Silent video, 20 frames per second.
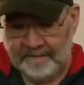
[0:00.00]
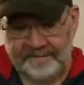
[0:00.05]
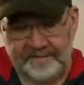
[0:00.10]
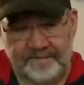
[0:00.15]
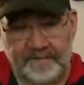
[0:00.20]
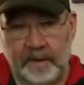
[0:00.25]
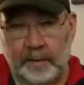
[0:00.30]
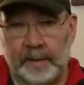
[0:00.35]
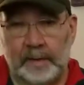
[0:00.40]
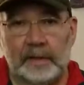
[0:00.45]

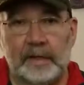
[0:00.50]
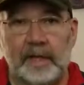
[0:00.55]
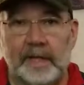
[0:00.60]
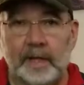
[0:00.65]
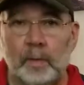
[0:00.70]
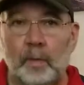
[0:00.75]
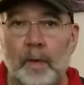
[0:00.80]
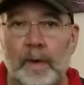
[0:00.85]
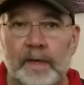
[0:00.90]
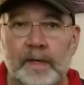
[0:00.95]
Very
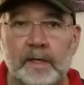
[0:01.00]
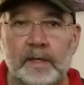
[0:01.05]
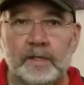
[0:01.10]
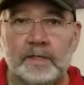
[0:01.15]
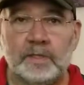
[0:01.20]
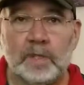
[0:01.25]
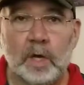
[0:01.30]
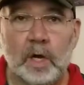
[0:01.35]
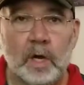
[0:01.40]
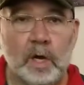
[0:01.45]
lightweight
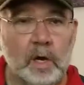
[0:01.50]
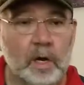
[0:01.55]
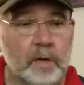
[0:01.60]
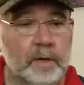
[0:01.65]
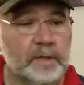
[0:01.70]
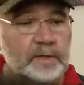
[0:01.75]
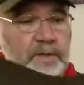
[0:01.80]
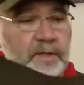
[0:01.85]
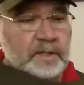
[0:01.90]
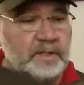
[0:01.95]
guitar.
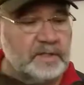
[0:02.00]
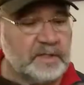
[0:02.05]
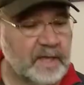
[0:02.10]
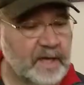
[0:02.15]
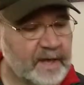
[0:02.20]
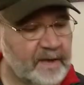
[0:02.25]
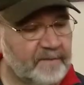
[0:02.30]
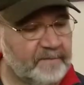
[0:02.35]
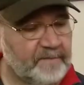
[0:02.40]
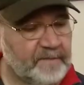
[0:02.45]
It does
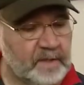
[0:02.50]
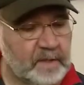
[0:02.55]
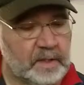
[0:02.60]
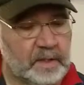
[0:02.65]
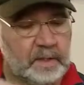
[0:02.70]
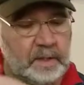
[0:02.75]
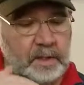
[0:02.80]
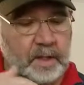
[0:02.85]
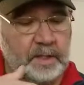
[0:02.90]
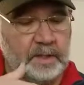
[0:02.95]
have
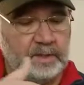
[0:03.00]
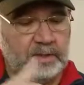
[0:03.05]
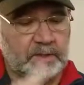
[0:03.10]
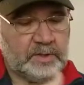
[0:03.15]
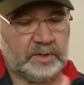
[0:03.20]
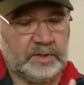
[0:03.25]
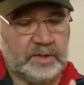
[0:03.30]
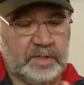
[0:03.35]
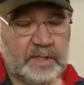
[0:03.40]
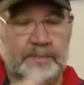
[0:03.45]
the nice
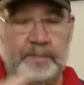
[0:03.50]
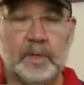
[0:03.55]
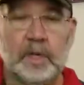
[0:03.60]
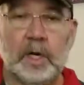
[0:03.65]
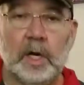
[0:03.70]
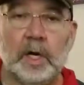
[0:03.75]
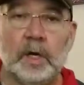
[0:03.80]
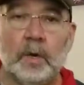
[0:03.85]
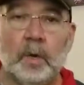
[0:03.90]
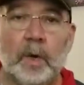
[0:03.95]
deep
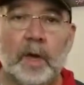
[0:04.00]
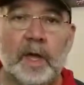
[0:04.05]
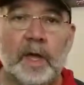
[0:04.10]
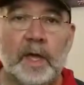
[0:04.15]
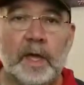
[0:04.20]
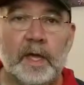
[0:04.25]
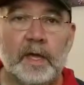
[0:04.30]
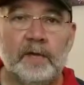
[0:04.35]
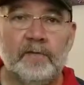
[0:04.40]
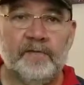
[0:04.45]

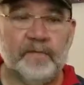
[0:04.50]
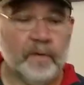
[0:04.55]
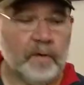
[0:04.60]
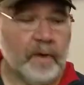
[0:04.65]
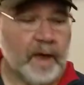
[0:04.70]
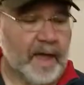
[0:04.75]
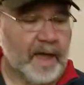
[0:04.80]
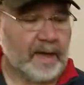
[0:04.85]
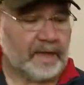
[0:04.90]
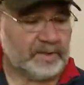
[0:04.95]
cutaway for
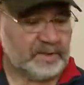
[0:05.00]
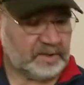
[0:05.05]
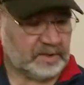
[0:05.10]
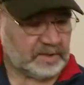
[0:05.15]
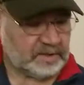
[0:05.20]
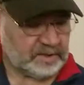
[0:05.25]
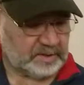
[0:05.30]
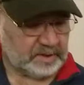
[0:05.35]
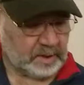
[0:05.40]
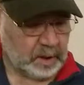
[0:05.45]

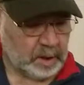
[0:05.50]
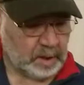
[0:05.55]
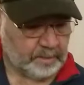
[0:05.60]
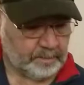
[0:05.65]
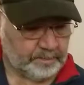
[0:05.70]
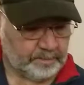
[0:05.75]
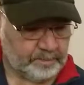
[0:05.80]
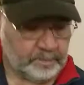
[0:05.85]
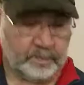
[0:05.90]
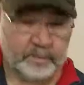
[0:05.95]
access up
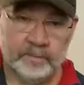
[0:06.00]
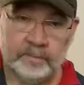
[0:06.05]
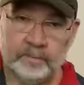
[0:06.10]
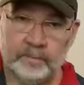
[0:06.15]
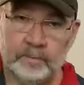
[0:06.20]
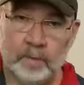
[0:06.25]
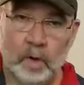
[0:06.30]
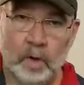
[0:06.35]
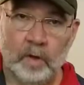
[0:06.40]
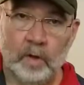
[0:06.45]

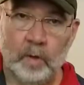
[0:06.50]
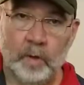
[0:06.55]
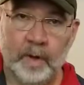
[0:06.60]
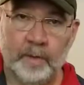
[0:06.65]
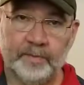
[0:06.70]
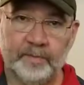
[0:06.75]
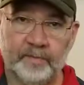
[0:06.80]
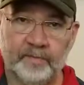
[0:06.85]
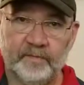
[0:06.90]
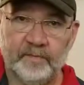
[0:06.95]
all the way
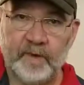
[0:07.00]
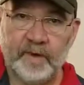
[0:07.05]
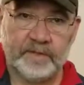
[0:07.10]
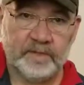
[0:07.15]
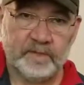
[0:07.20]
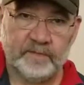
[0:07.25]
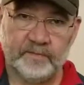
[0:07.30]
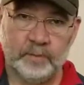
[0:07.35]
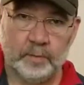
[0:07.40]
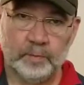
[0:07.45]
up the frets
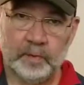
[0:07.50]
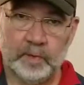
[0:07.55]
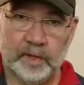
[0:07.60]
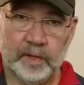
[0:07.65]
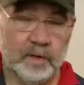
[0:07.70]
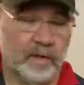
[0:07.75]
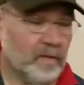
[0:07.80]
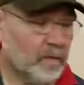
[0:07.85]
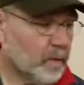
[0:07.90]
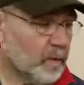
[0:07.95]
if you play
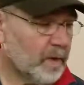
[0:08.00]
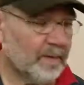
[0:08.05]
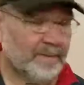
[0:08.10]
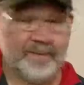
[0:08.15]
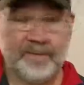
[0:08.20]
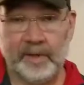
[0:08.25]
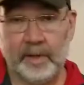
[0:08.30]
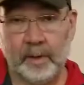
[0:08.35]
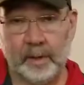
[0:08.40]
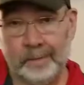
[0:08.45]
all the up
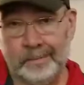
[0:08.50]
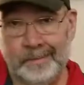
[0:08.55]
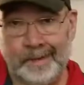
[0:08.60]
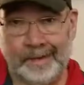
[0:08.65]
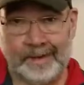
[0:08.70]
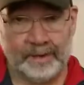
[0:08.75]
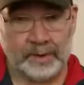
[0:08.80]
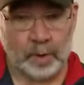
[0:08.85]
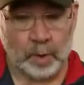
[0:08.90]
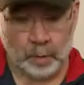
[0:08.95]
there.
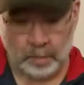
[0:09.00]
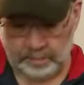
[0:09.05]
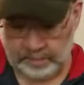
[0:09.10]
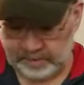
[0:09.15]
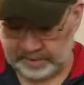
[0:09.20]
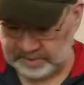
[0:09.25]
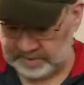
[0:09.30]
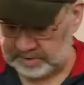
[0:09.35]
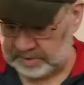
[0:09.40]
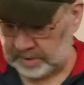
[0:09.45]
I don't, but
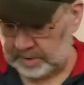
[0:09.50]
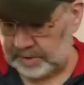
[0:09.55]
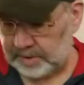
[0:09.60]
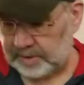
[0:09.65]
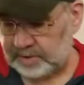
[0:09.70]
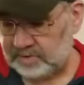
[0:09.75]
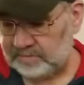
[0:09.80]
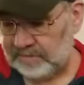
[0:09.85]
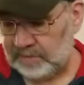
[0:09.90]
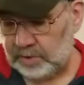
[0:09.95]
it's still a
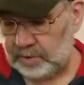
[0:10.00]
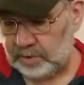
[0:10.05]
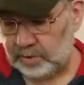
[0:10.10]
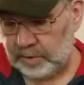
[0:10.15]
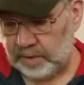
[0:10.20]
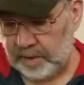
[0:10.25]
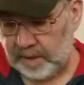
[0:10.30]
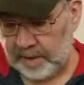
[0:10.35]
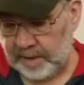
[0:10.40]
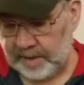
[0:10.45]
nice feature
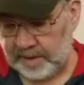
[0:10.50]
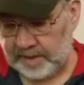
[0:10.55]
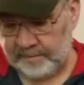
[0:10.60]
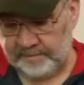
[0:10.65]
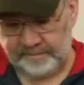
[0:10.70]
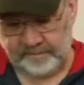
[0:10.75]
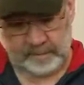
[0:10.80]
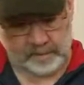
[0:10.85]
to have.